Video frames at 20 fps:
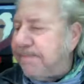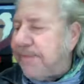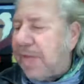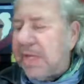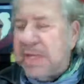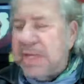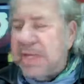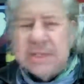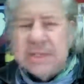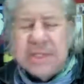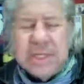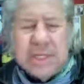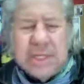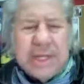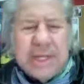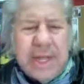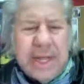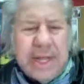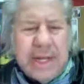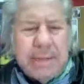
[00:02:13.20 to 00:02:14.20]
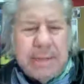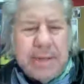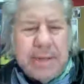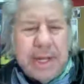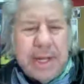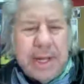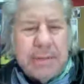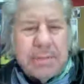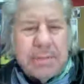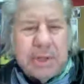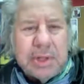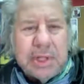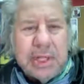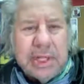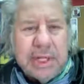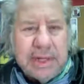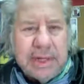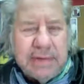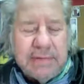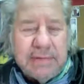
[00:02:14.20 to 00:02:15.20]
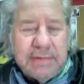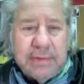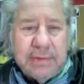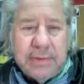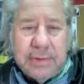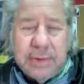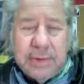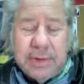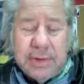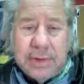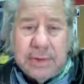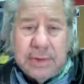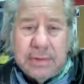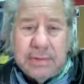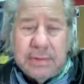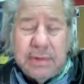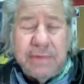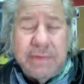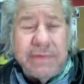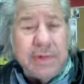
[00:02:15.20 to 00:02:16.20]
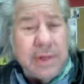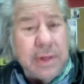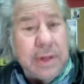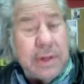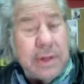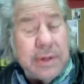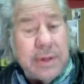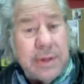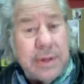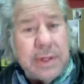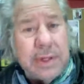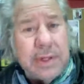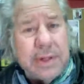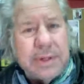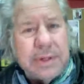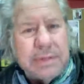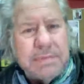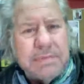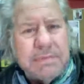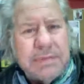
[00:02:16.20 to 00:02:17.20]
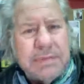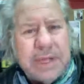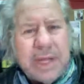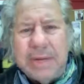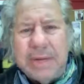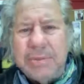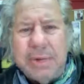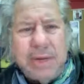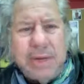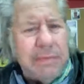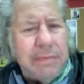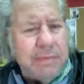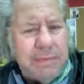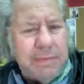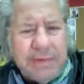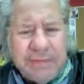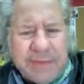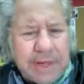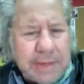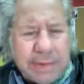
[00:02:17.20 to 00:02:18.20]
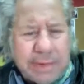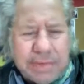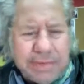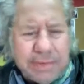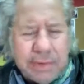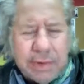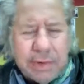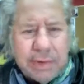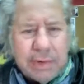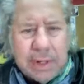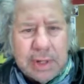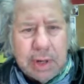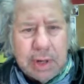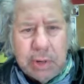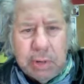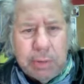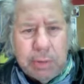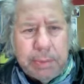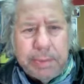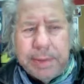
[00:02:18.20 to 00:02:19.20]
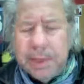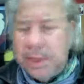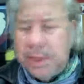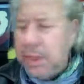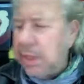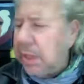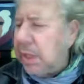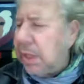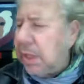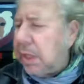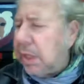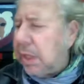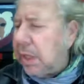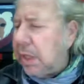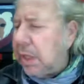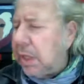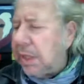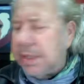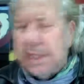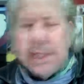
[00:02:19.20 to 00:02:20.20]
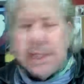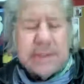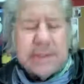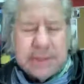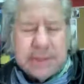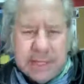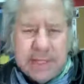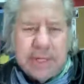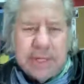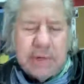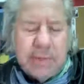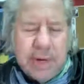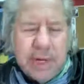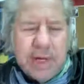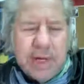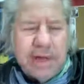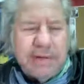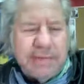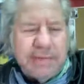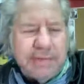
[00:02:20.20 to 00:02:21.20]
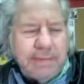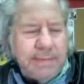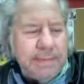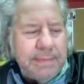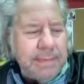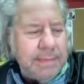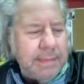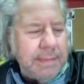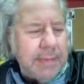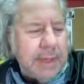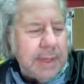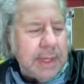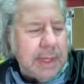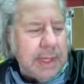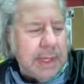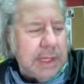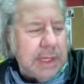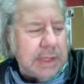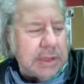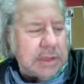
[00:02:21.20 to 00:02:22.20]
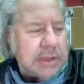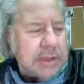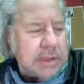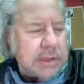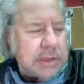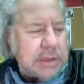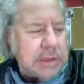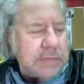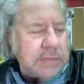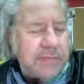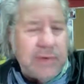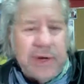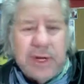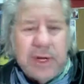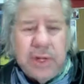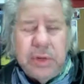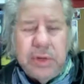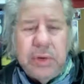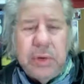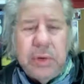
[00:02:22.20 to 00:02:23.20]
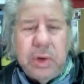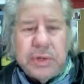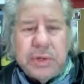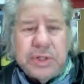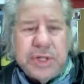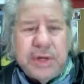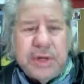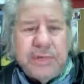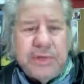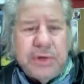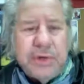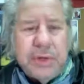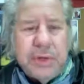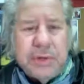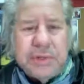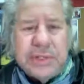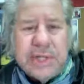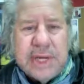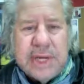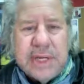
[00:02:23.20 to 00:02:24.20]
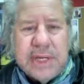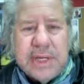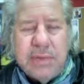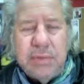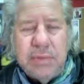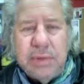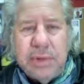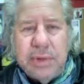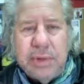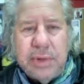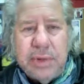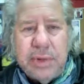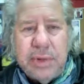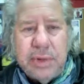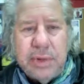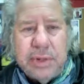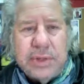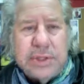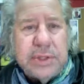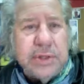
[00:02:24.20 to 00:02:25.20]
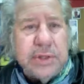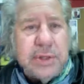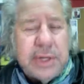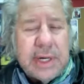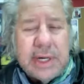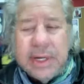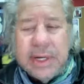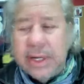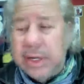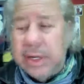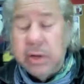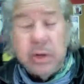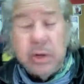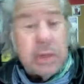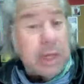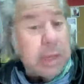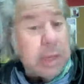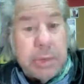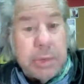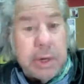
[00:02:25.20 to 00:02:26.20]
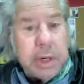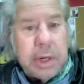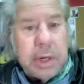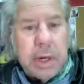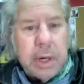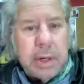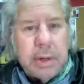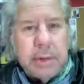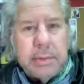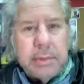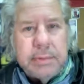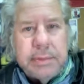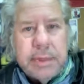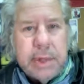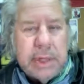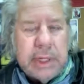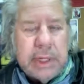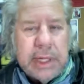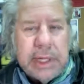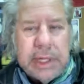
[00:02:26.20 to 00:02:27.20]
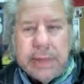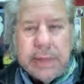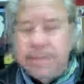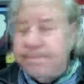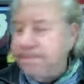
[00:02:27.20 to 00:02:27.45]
It's on Canopy, I believe. Hopefully you all know how to use Canopy. We've done it before, I hope. Yes, I think we have. It's free to you. All you have to do is sign in with your student ID or your library card, and you get it